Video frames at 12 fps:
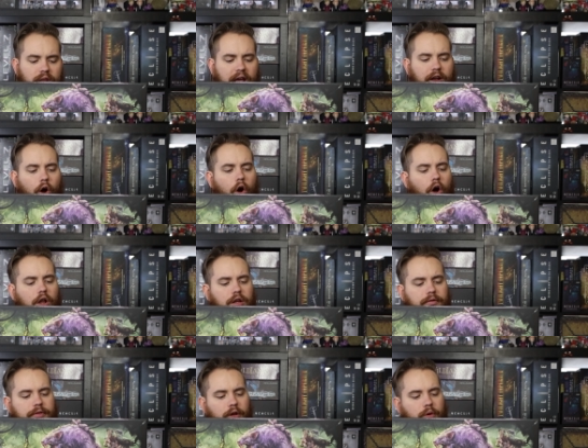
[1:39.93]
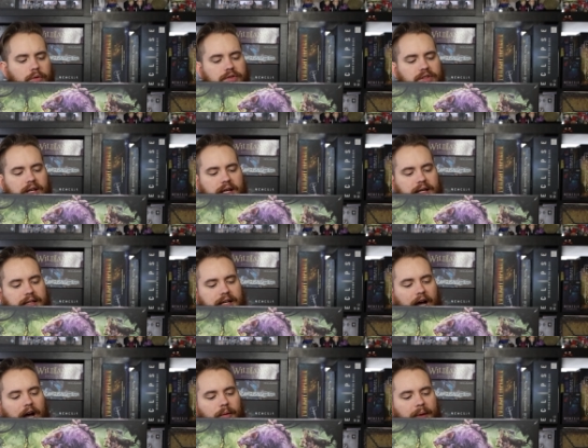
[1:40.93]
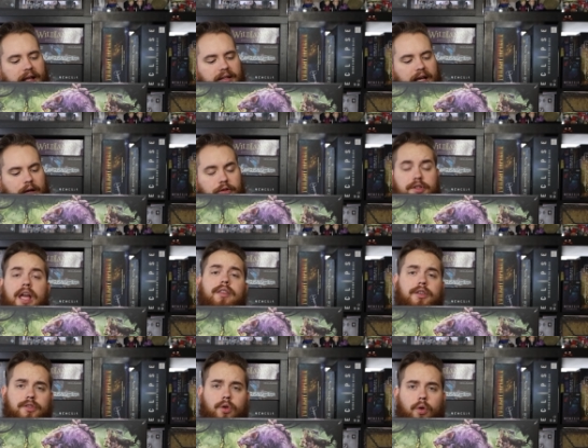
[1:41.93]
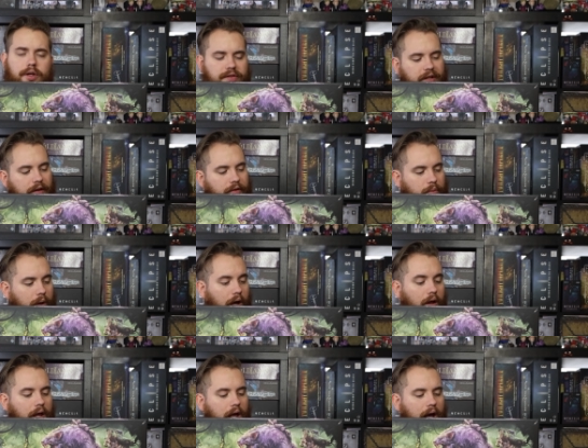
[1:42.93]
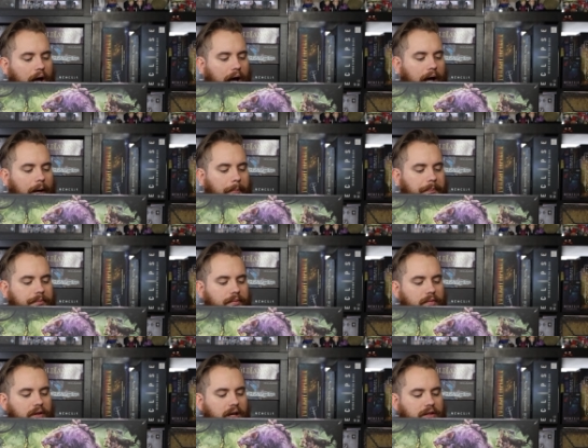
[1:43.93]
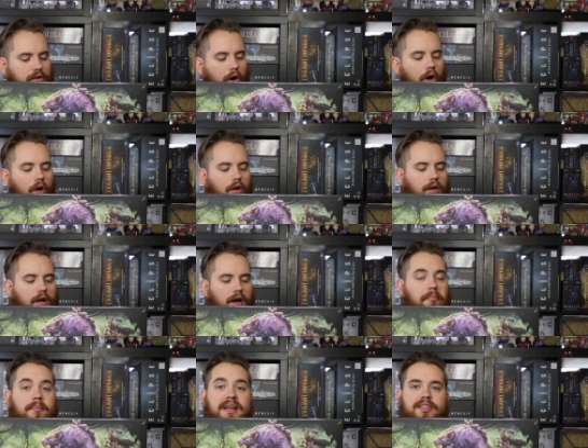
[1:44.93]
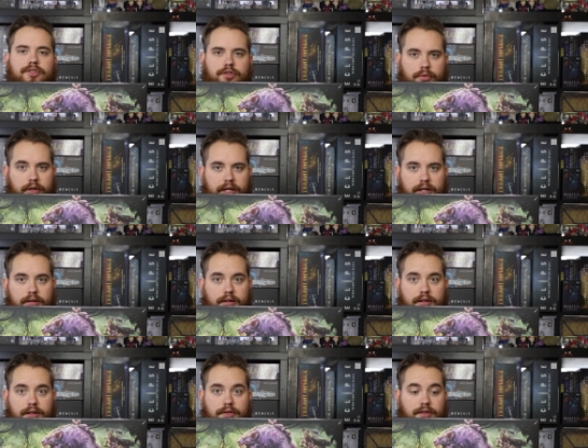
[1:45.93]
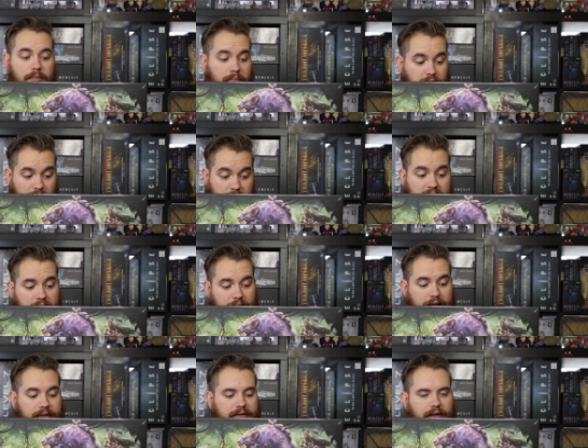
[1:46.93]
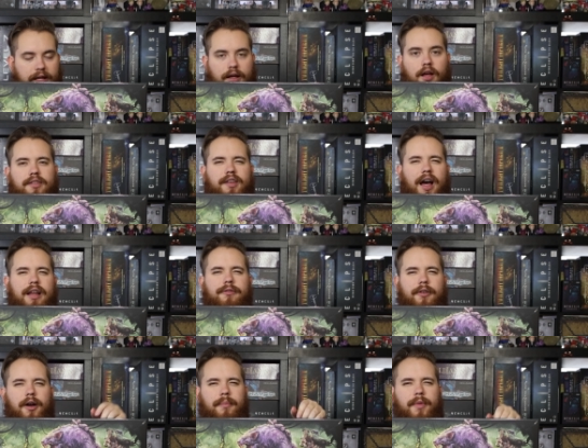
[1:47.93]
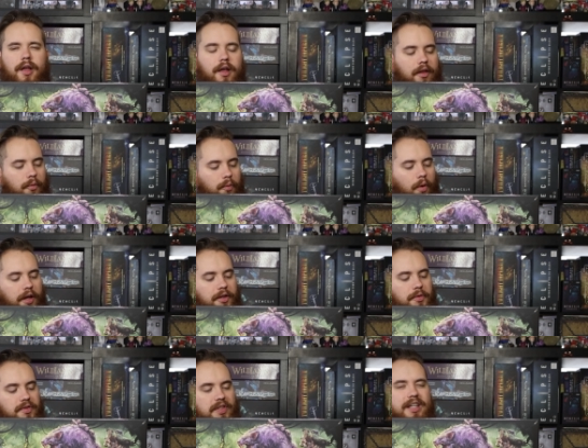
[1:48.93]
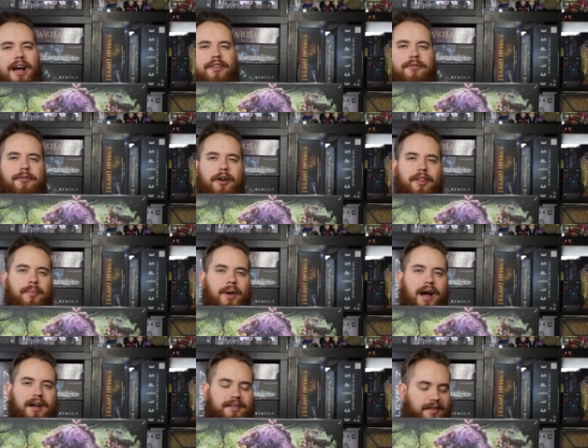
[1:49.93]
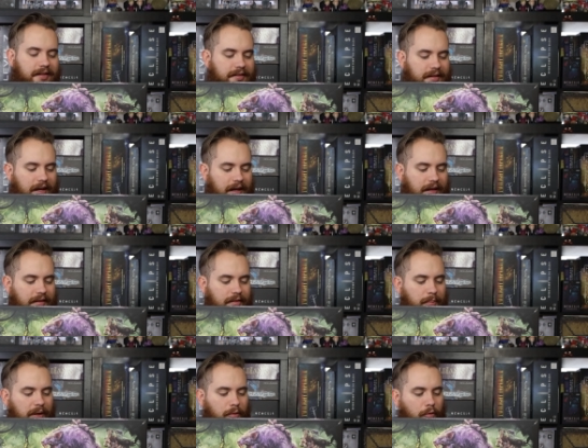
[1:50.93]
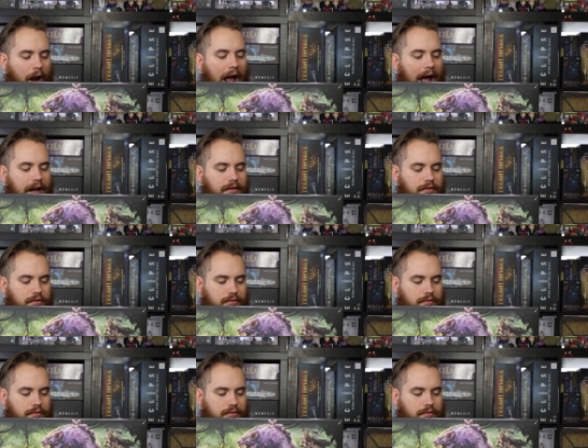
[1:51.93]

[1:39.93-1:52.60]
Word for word: And all of those combat encounters and the story stuff as well, um, it's all a mystery. Uh, to, to me it is. Like, aside from what you see on the front of the box, this, uh, this big rat